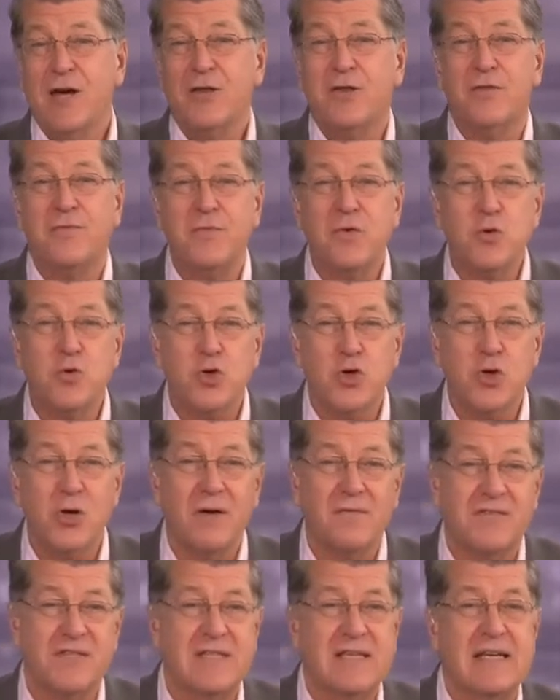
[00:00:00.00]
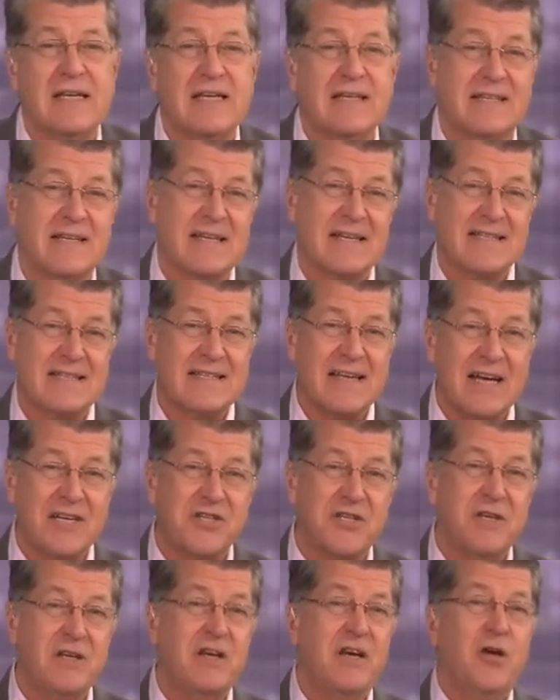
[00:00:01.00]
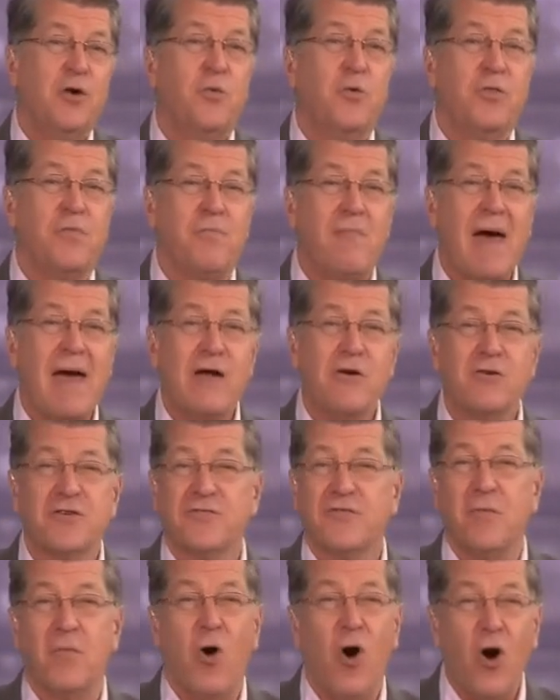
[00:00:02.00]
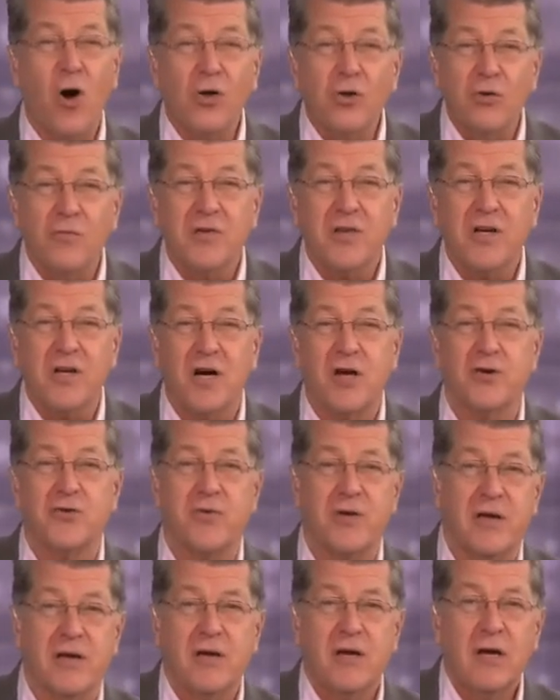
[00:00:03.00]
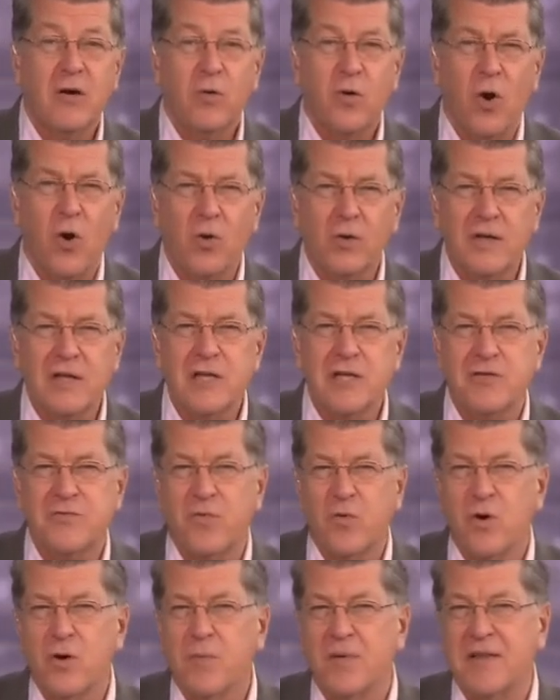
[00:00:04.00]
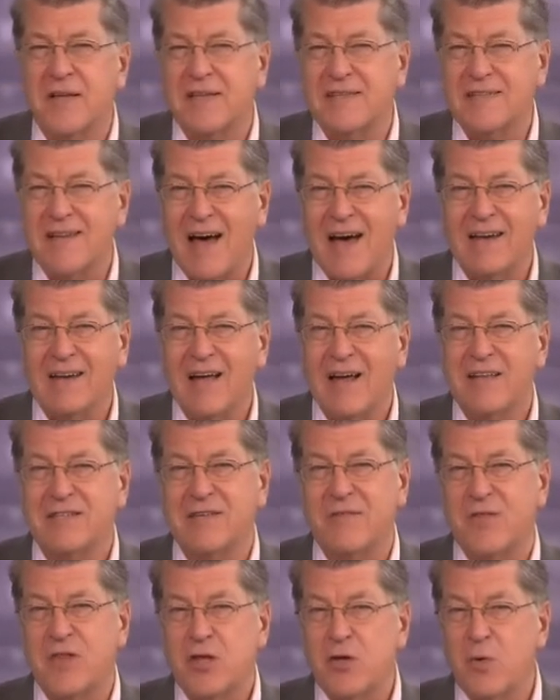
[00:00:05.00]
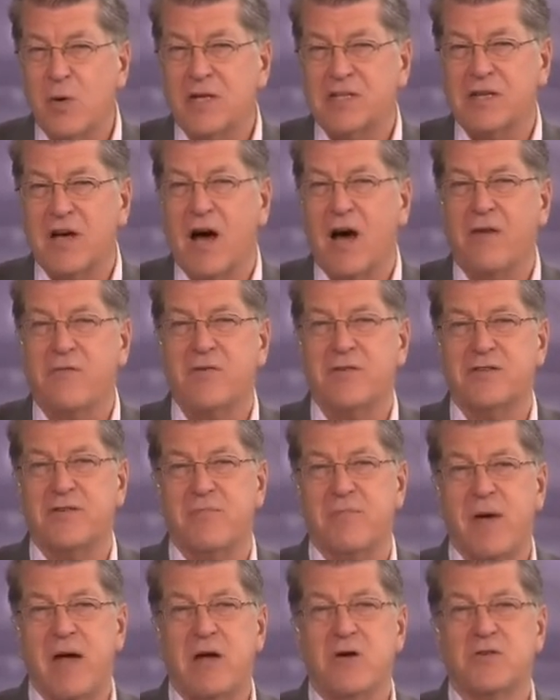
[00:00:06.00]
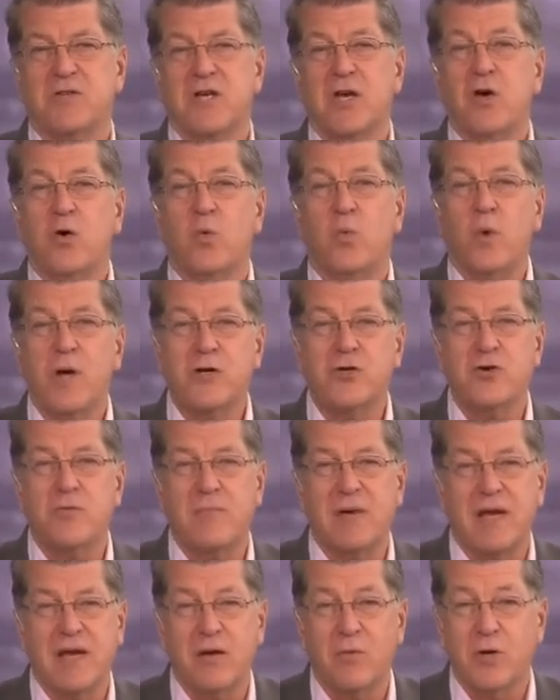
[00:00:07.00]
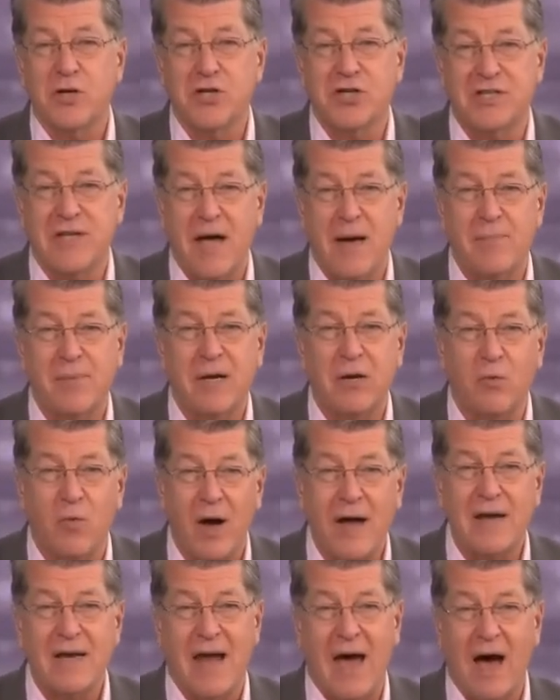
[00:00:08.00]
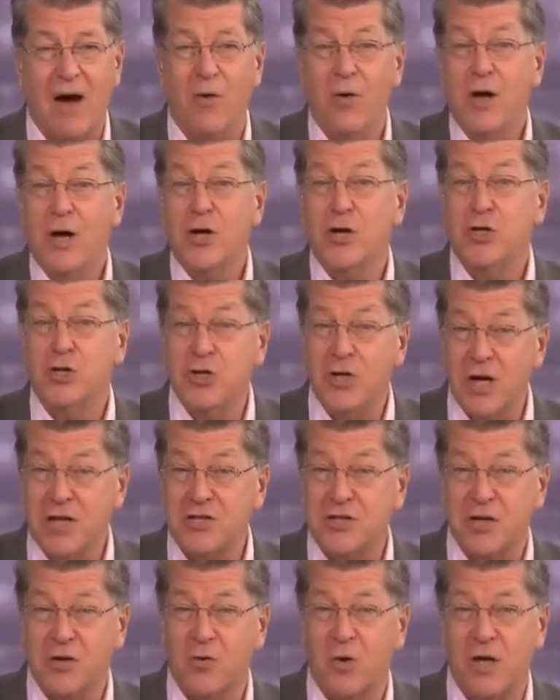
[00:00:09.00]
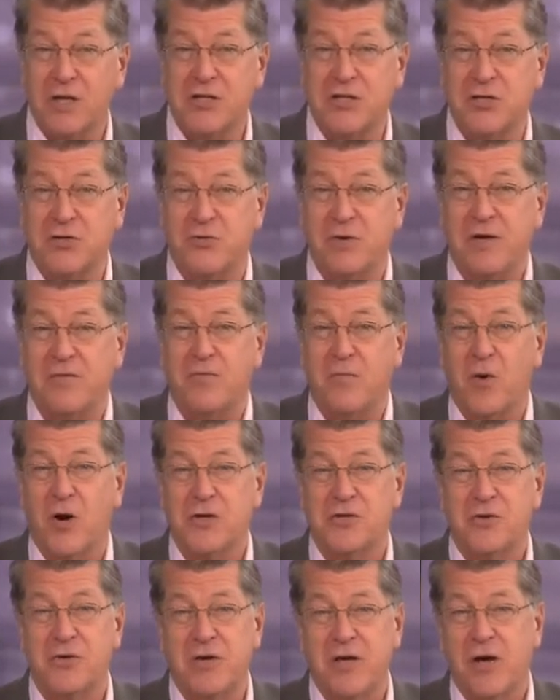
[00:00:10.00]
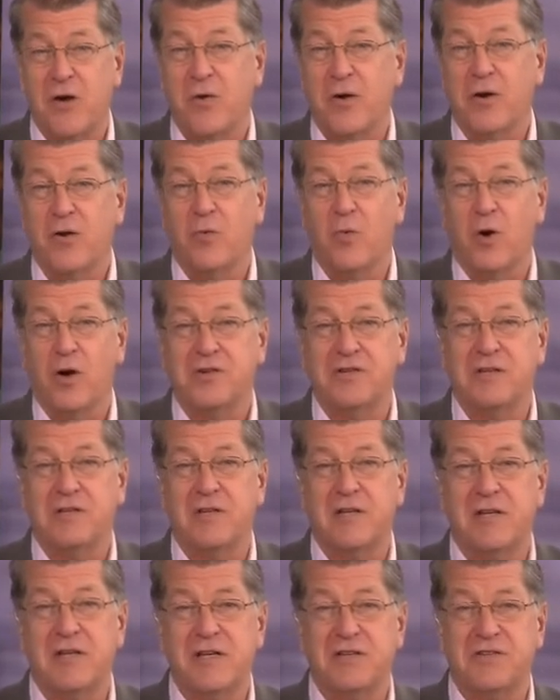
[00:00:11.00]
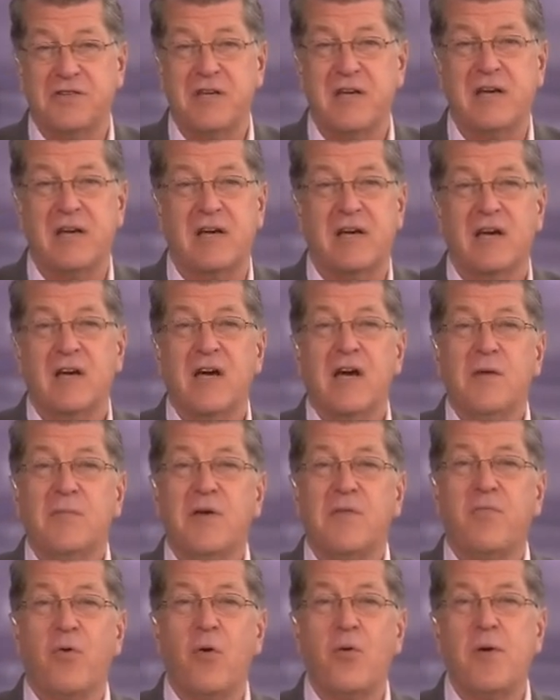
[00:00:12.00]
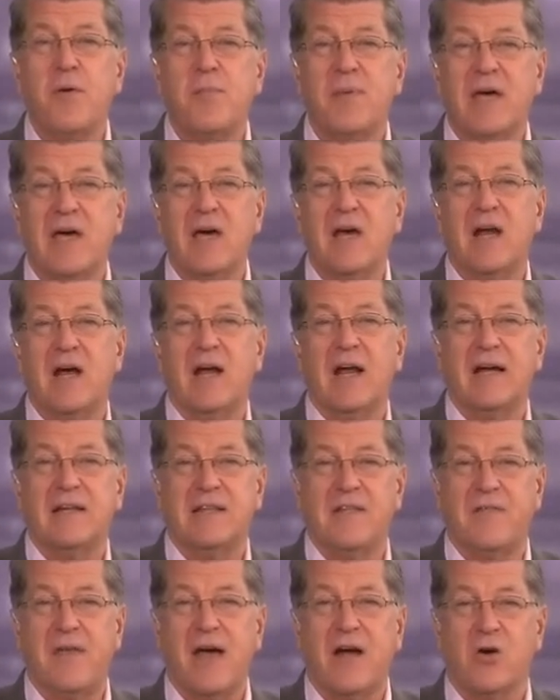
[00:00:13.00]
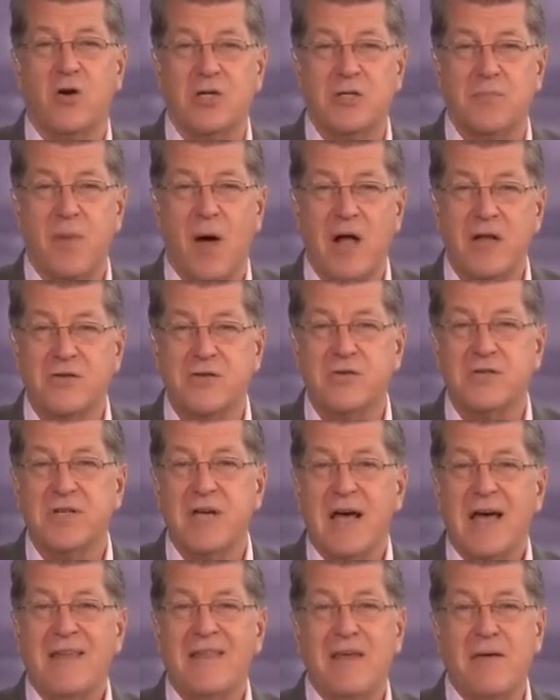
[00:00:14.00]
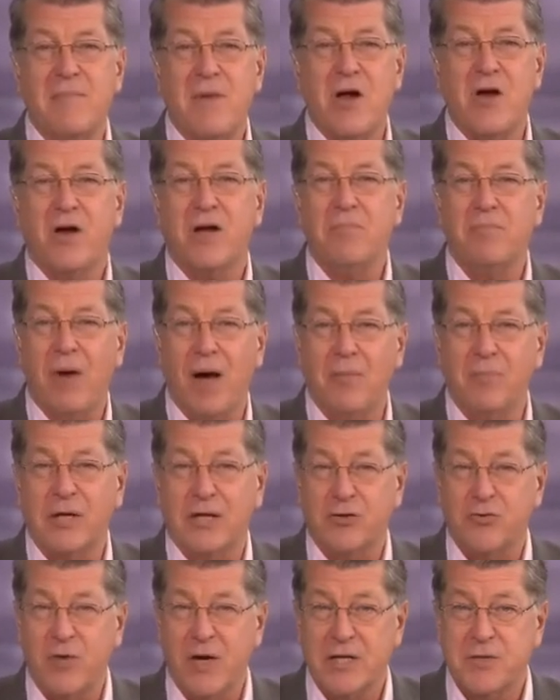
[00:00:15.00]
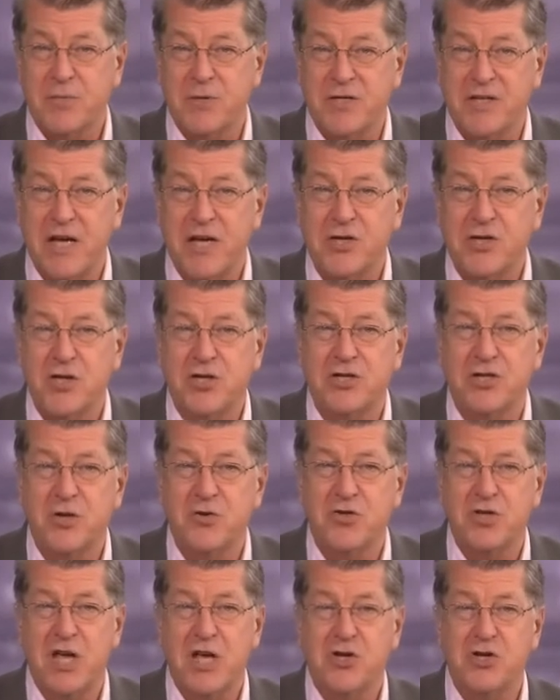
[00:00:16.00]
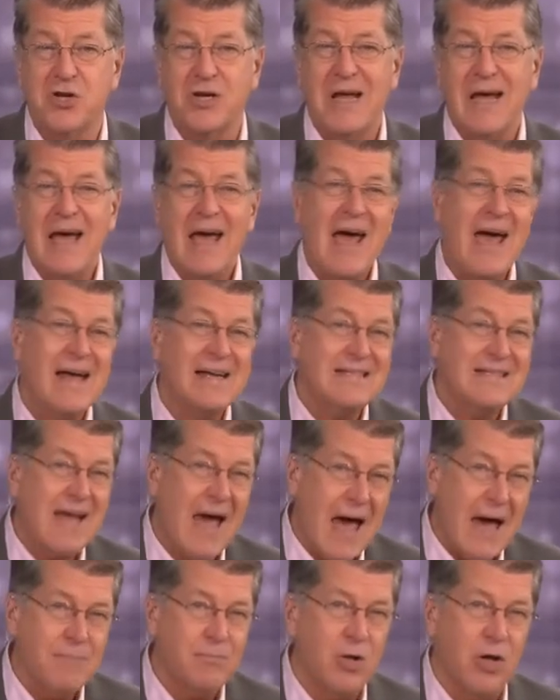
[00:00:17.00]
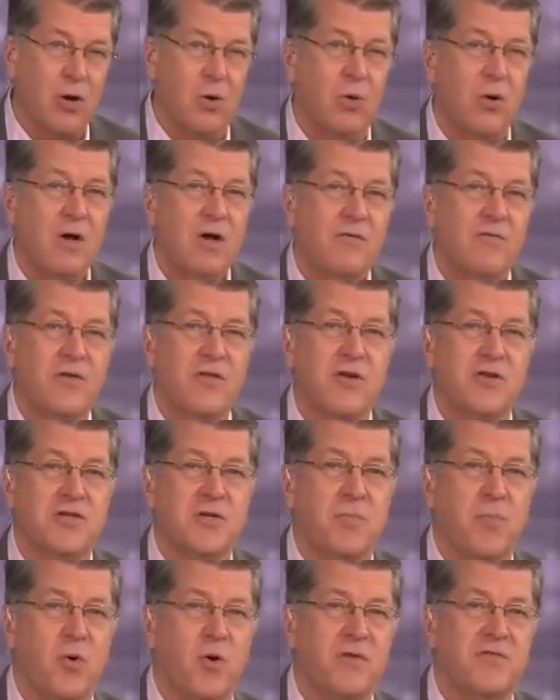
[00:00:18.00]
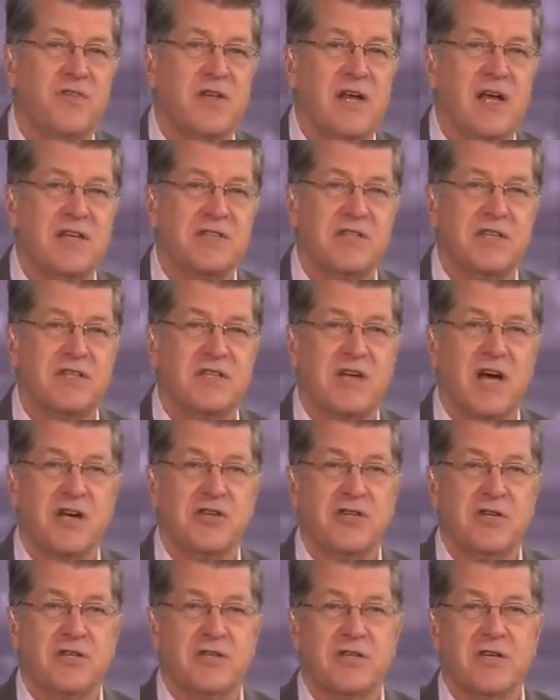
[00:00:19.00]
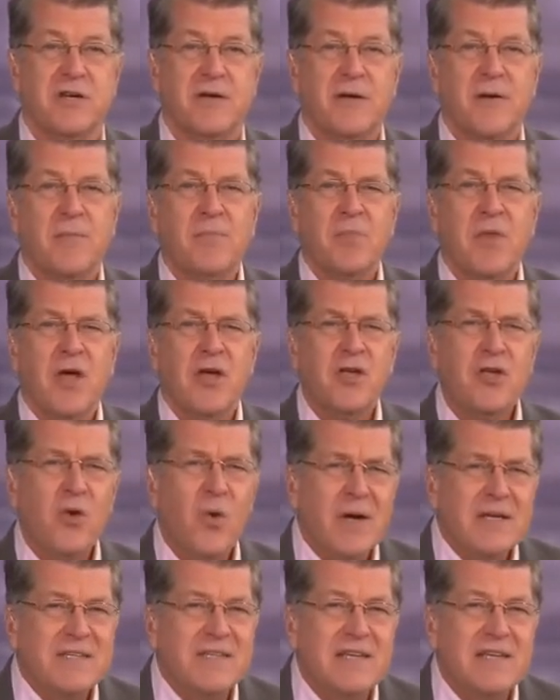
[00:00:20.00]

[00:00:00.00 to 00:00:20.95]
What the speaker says: The Future of Cities, a discussion with mayors from all over the country. We're holding this forum on the sidelines of the U.S. Conference of Mayors winter meeting, which is happening right now, just across the street from our studio here in Washington, D.C. Before we begin, I'd like to thank our sponsors, the American Public Transportation Association and Tableau, for their support of today's discussions. U.S.